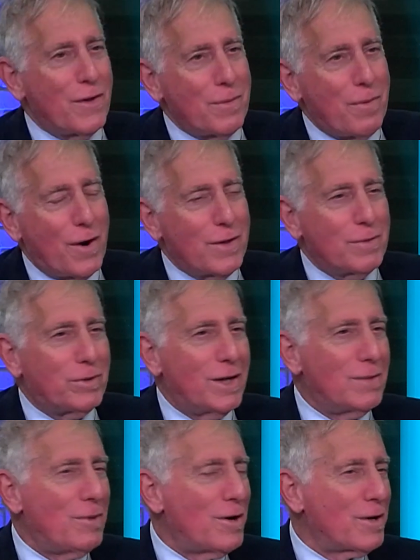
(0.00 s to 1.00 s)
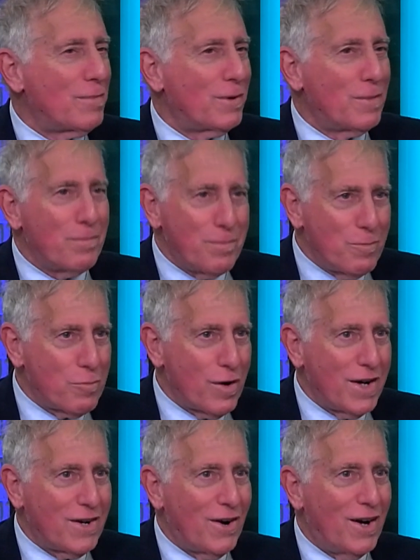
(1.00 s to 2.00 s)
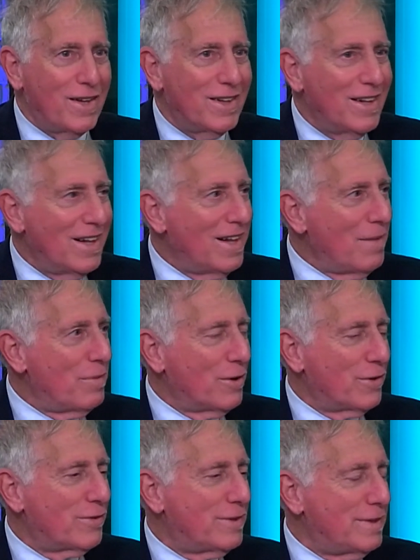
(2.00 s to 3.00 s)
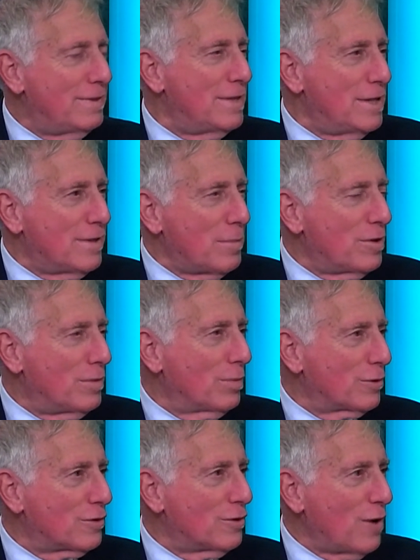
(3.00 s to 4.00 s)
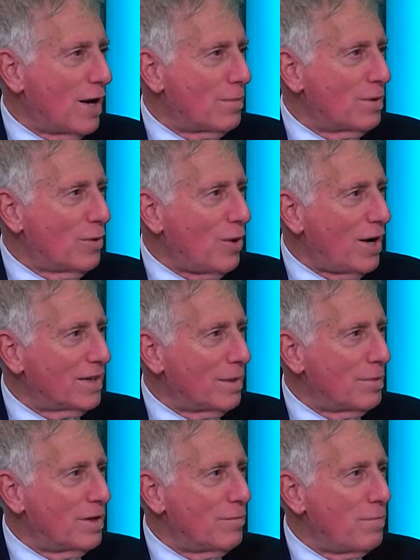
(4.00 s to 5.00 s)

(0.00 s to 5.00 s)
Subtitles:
other part of the plan. America put a brake on because some of these people just didn't know how to be quiet. I mean,